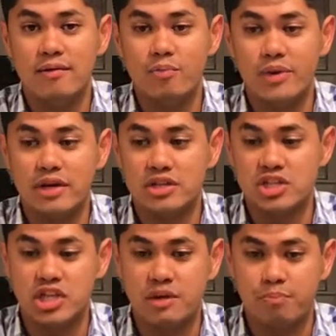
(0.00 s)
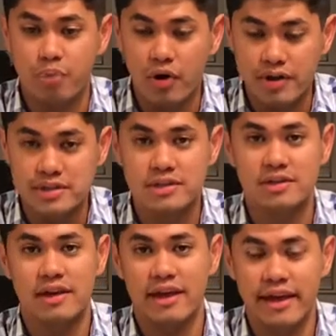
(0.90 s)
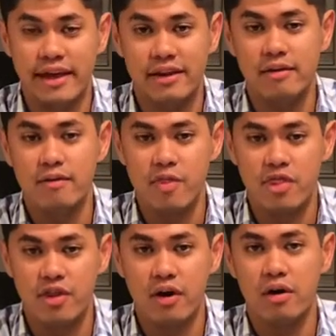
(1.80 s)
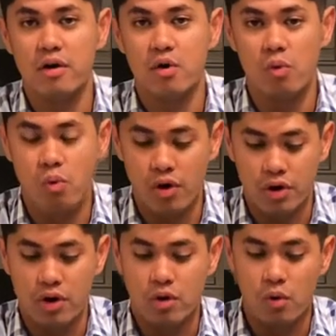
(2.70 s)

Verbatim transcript: because she put in the work.